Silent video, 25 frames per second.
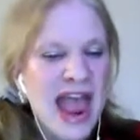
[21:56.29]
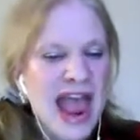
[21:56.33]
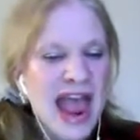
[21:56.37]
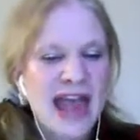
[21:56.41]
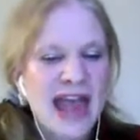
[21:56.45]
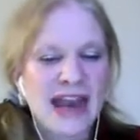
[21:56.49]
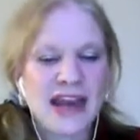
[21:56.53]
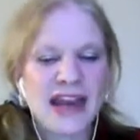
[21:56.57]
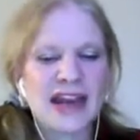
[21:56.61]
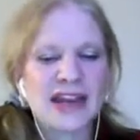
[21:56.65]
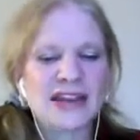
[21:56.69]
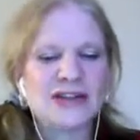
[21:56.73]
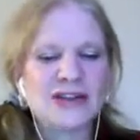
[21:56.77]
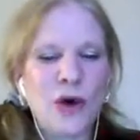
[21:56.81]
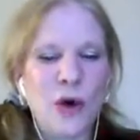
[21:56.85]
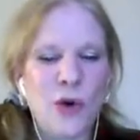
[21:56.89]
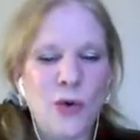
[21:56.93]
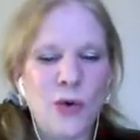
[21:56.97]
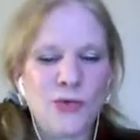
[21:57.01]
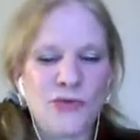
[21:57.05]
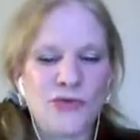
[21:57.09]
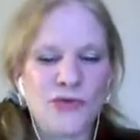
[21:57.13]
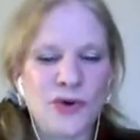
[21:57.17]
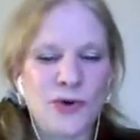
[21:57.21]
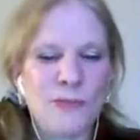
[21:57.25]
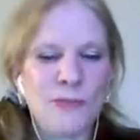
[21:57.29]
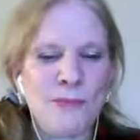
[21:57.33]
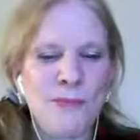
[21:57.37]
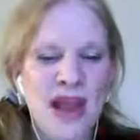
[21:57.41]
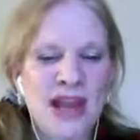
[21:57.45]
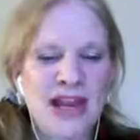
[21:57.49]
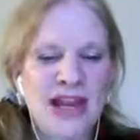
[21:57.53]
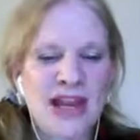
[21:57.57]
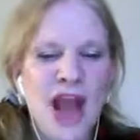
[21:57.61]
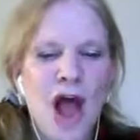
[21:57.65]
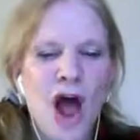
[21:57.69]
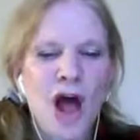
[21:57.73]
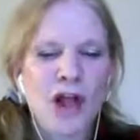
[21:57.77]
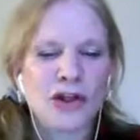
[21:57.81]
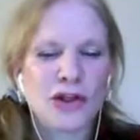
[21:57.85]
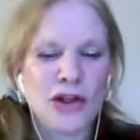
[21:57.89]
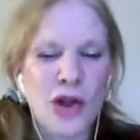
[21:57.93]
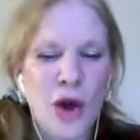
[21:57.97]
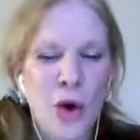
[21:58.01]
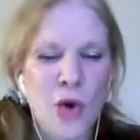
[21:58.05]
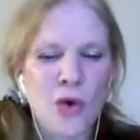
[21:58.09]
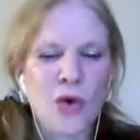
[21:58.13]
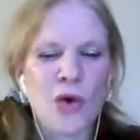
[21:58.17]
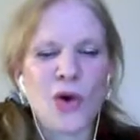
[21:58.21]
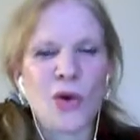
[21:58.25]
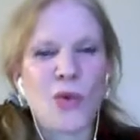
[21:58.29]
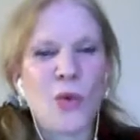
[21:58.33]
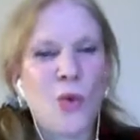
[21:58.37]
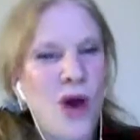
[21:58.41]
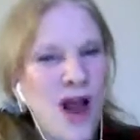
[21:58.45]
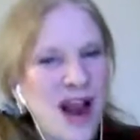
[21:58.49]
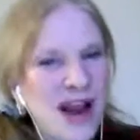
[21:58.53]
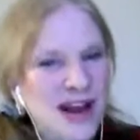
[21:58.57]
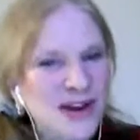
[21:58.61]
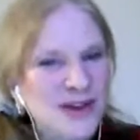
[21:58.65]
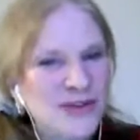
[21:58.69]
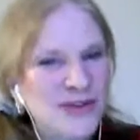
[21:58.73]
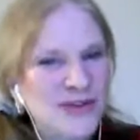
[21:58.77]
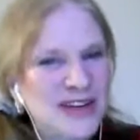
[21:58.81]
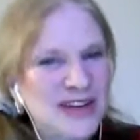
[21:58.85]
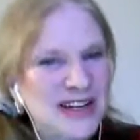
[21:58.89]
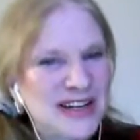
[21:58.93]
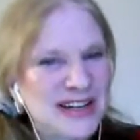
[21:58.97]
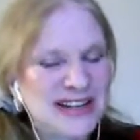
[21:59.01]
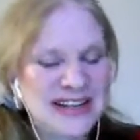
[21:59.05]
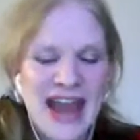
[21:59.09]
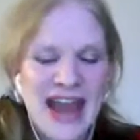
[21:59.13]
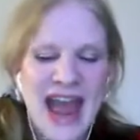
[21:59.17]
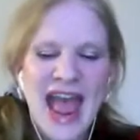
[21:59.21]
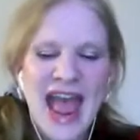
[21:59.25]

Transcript: and it is home for many local wineries